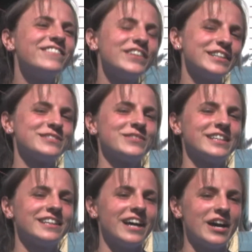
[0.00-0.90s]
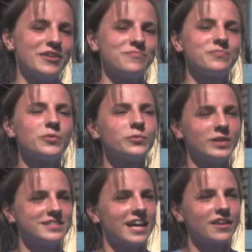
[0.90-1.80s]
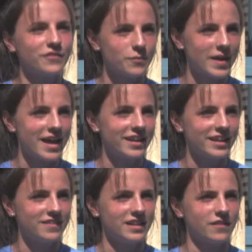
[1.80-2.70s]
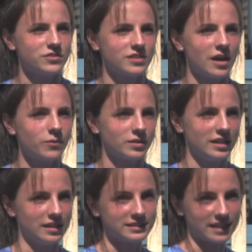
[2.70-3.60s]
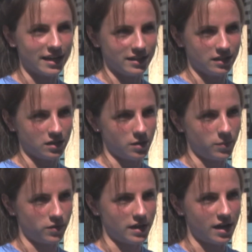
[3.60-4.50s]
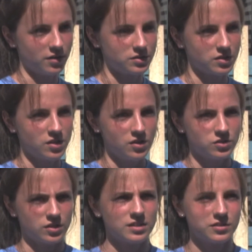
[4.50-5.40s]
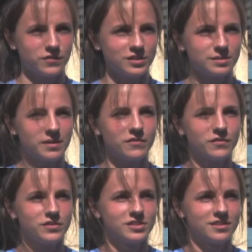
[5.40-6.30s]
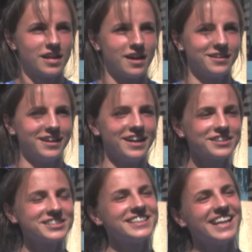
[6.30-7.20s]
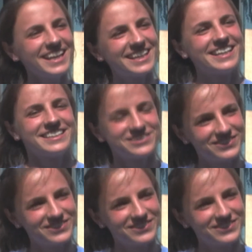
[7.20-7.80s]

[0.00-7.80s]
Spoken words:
First, we pulled weeds out of a bed, and then after that, we're laying siding up on the house. So that's the first time I've ever done that, and I actually like it. It's